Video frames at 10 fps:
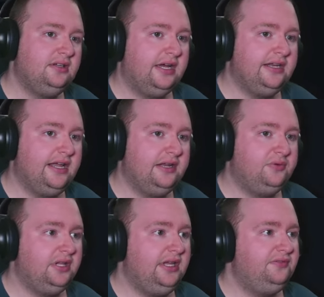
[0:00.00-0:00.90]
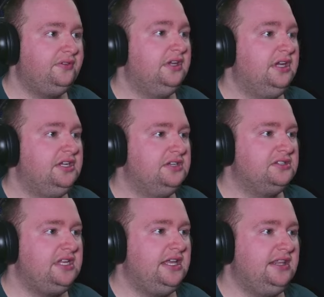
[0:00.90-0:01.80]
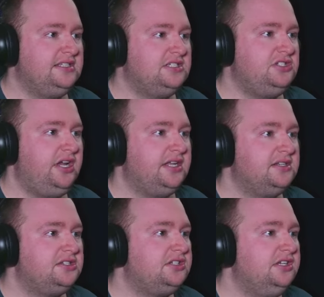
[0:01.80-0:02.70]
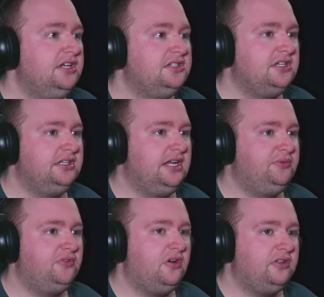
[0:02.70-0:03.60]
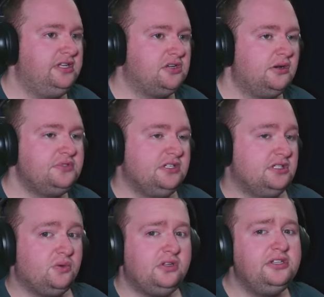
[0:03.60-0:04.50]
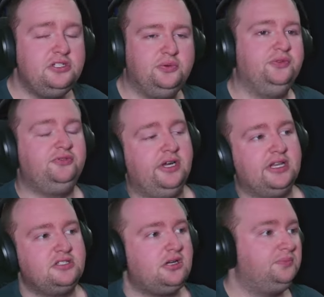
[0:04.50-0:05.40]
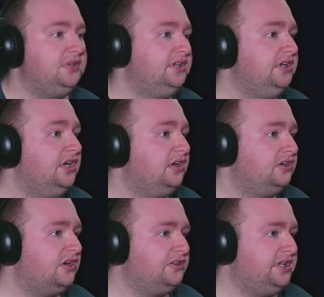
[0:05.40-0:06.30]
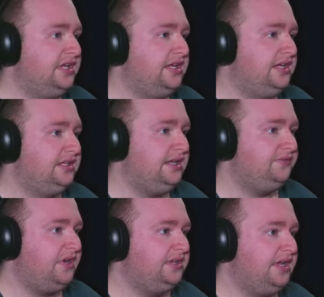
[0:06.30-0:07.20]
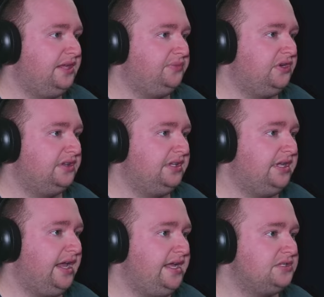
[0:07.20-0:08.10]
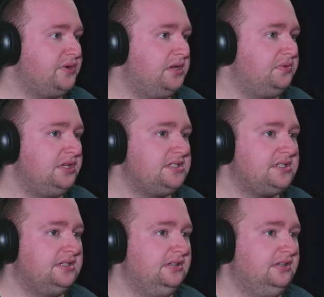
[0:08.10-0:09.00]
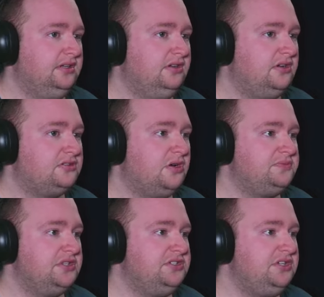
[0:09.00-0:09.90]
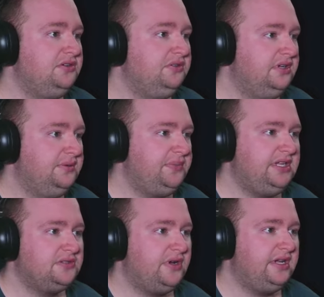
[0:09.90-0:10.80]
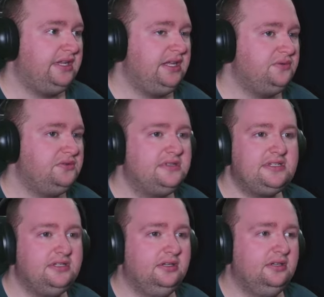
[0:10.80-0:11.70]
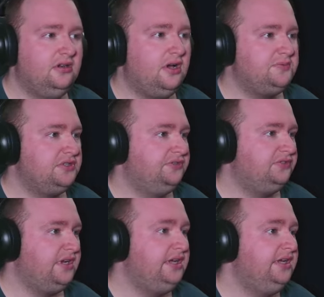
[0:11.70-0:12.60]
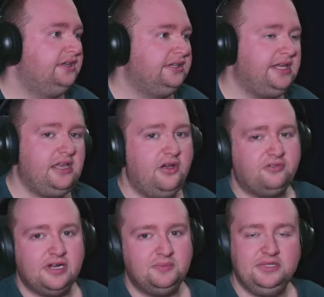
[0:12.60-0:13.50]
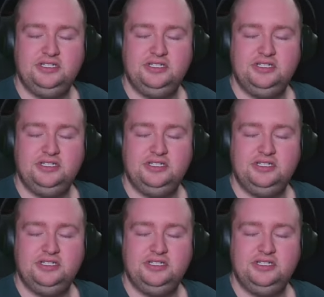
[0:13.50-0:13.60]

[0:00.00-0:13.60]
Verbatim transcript: And then if we leave, you'll see this has changed. So now we've got these options 1, 2, and 3 at the top, got the div, and then we got the A squared plus, got option 2, B squared equals option 3 E/M.